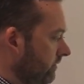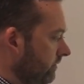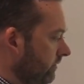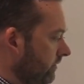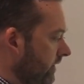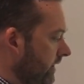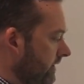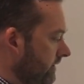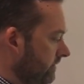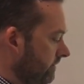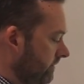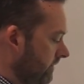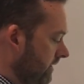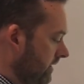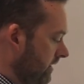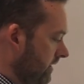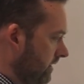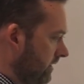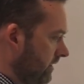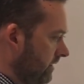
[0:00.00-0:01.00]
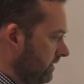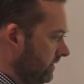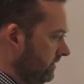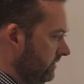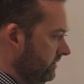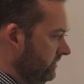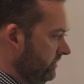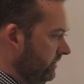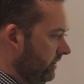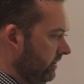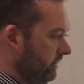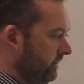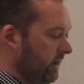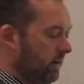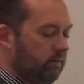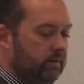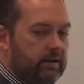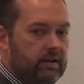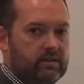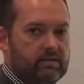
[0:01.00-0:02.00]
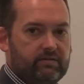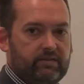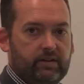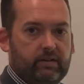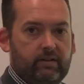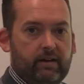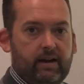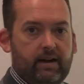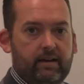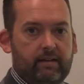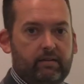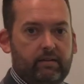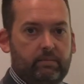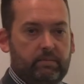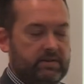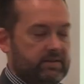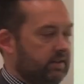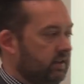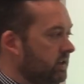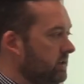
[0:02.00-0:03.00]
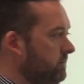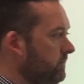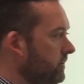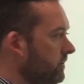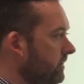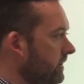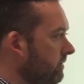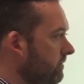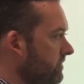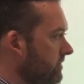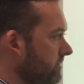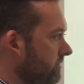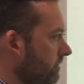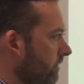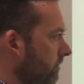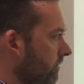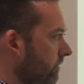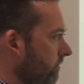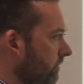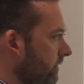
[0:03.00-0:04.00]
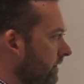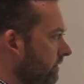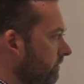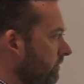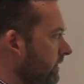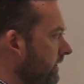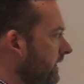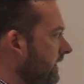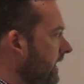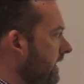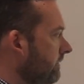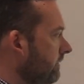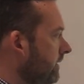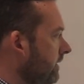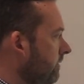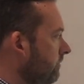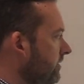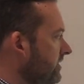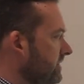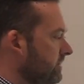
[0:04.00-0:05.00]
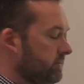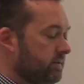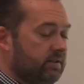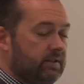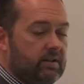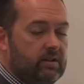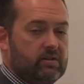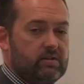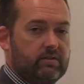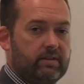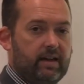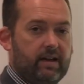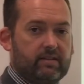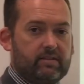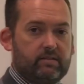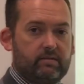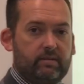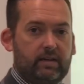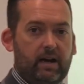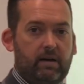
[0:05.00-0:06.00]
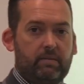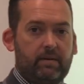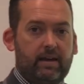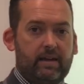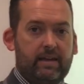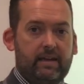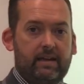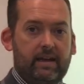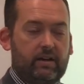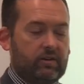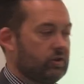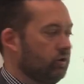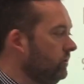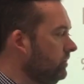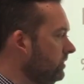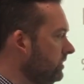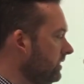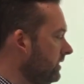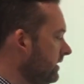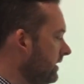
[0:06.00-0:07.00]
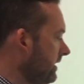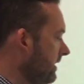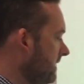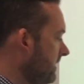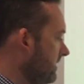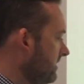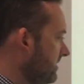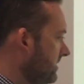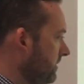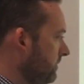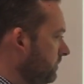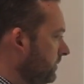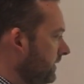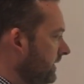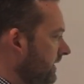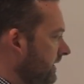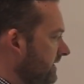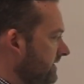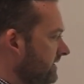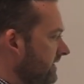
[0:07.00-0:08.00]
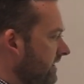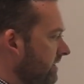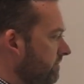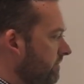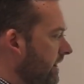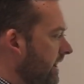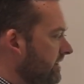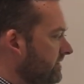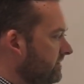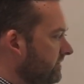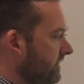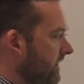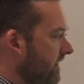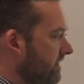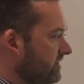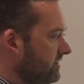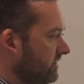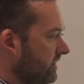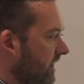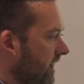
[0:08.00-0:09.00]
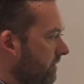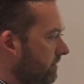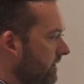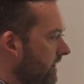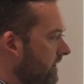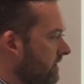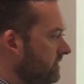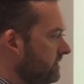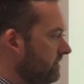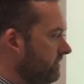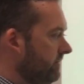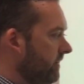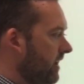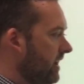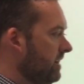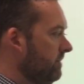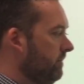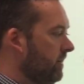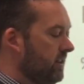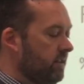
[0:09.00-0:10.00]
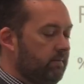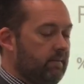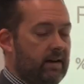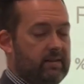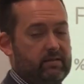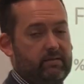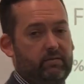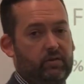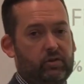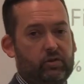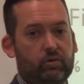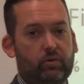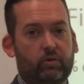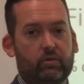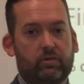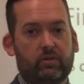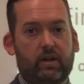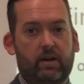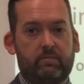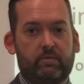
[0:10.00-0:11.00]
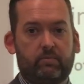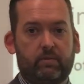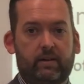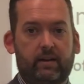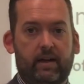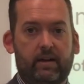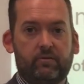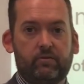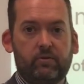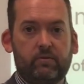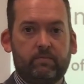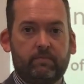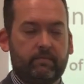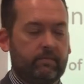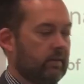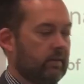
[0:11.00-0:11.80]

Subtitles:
Right, so now we need to figure out the percentage purity, which is what we're really looking at. What's the percentage of calcium carbonate in our chalk? Simply, it's the mass of calcium carbonate divided by the mass of the chalk times 100.